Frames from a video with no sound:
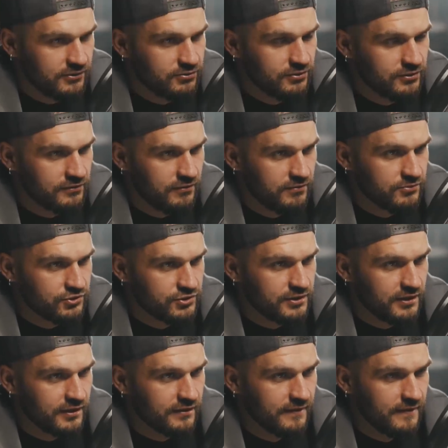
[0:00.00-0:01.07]
Chiefs
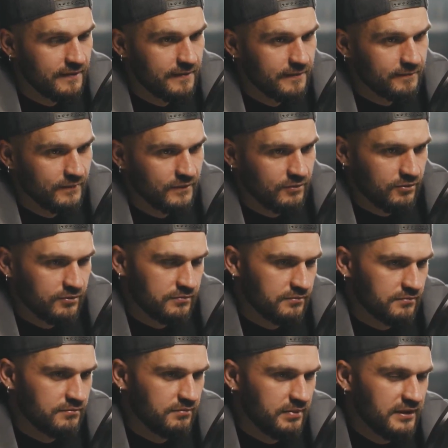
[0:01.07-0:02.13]
fan said she was glued to
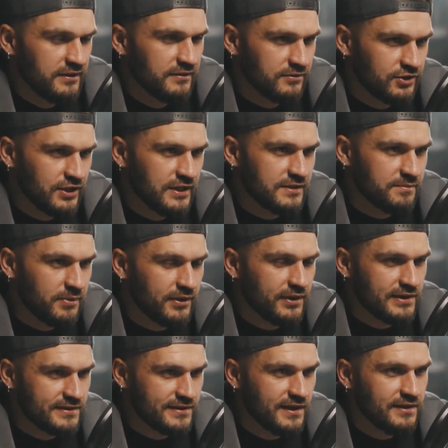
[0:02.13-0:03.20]
TikToks of dads
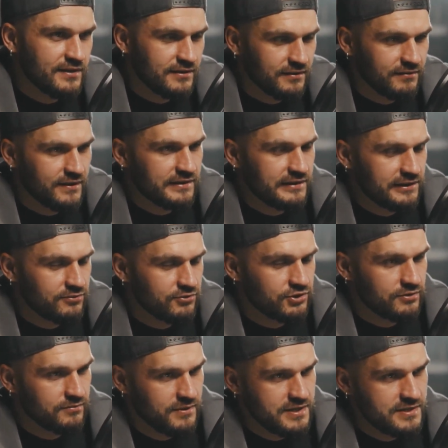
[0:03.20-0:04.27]
and daughters,
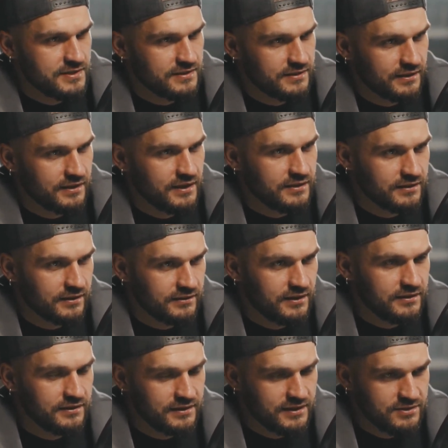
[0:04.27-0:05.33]
arguing if Taylor put
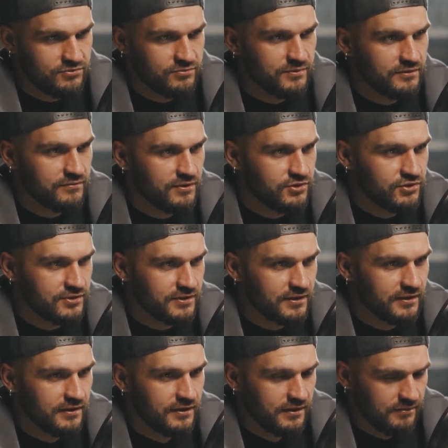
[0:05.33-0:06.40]
Kelce on the map.
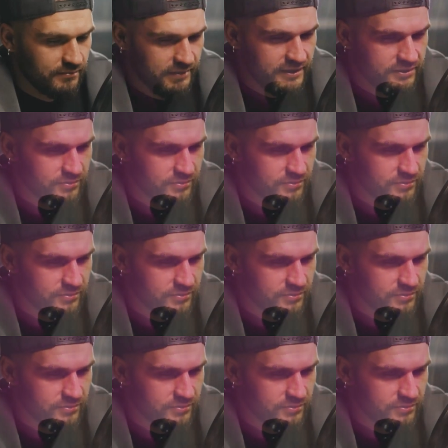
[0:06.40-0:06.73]
For